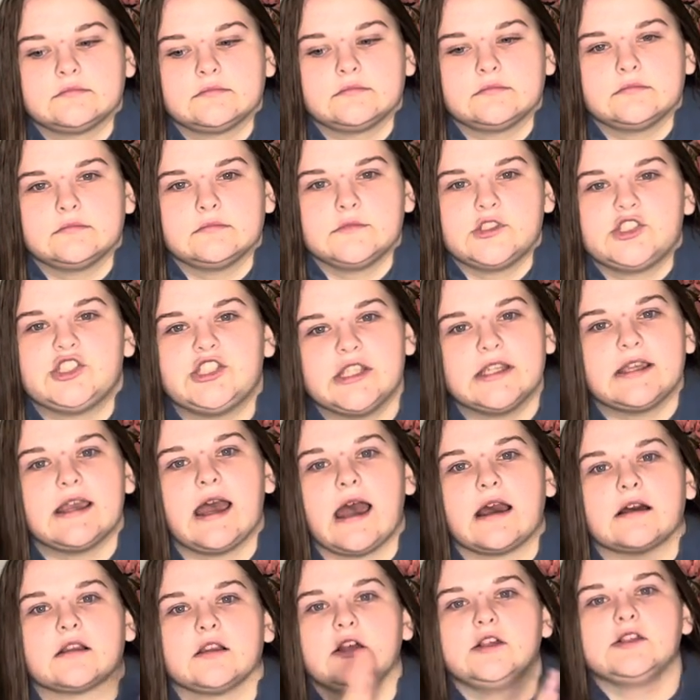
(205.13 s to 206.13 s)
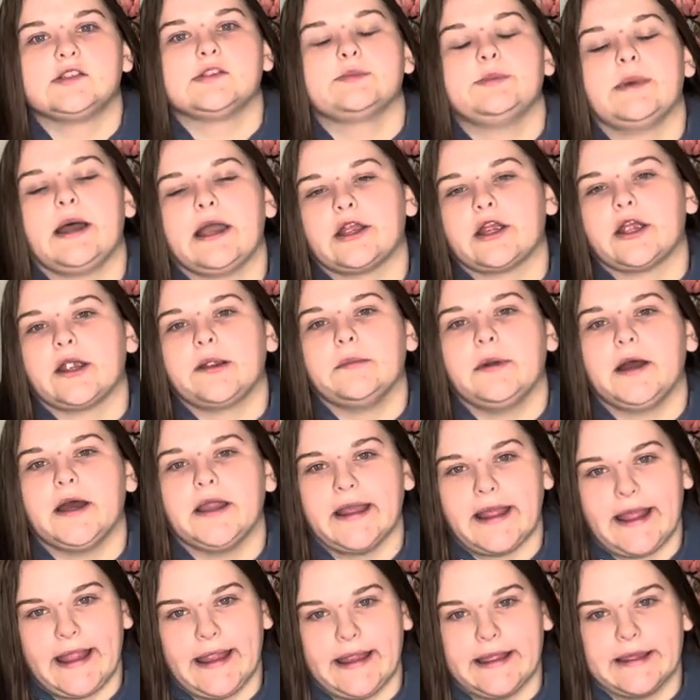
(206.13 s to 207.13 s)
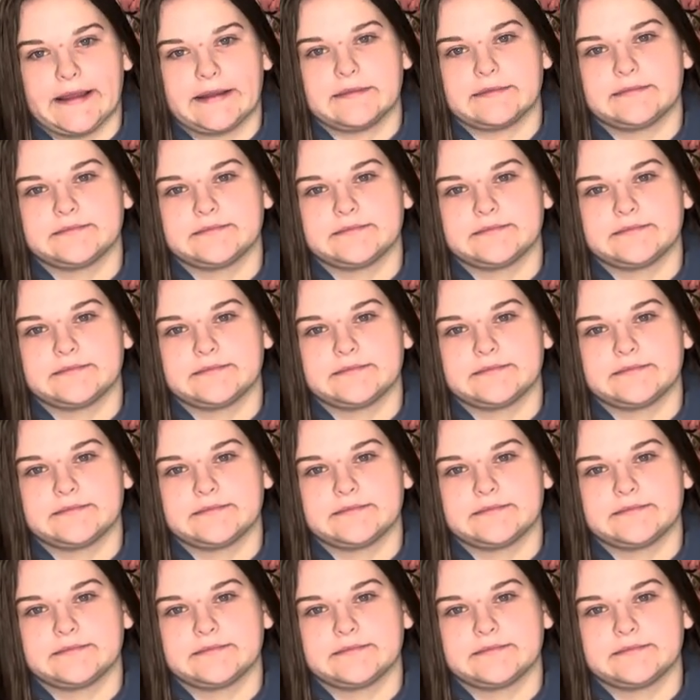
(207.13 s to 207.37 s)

she got close to my grandma and aunt.